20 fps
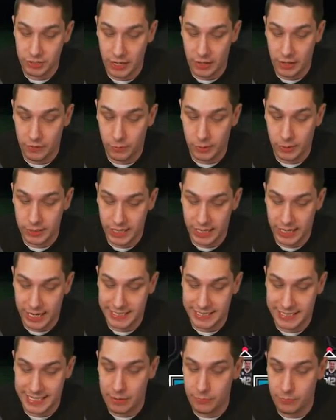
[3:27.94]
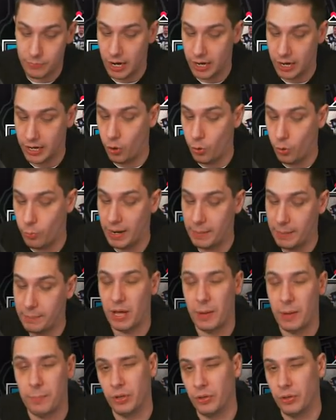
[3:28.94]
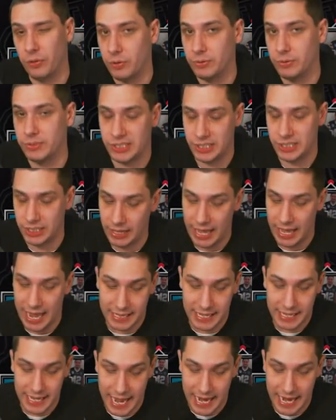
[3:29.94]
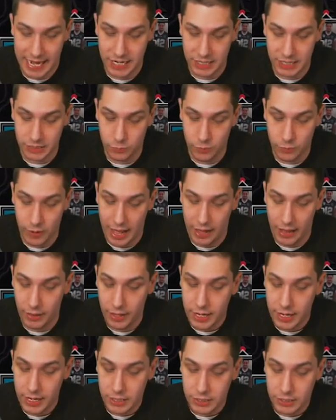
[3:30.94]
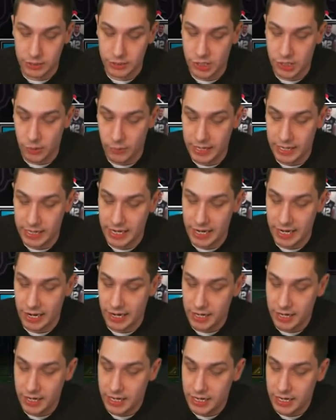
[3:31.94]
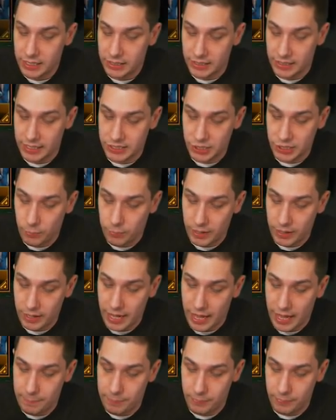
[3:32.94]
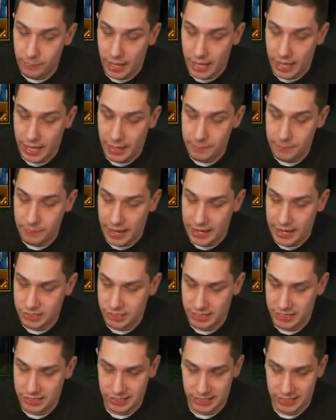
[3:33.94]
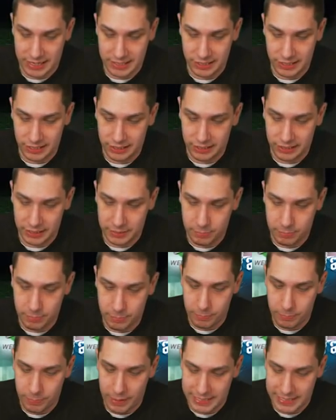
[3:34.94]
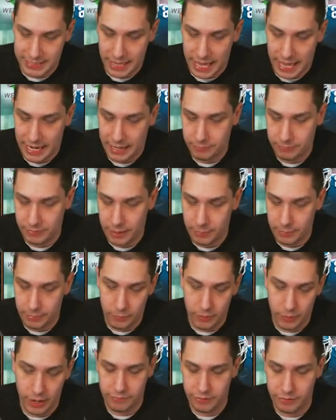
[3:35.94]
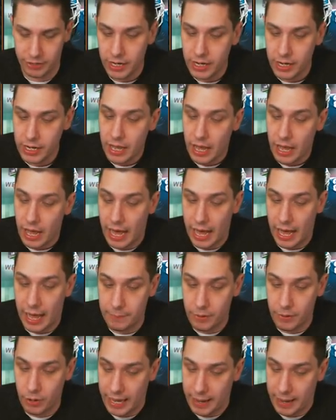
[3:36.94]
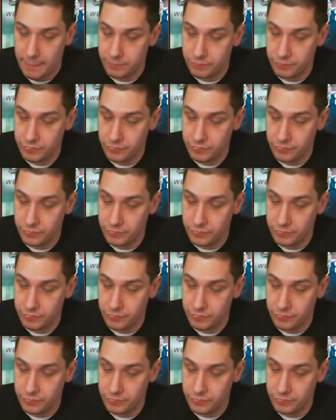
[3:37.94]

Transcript: of the other ones, like I said. We are going to open up a couple of those still at the end as well. So let's go in here. Let's open it up. Um, actually, I accidentally clicked best lineup there, but whatever. Um, okay,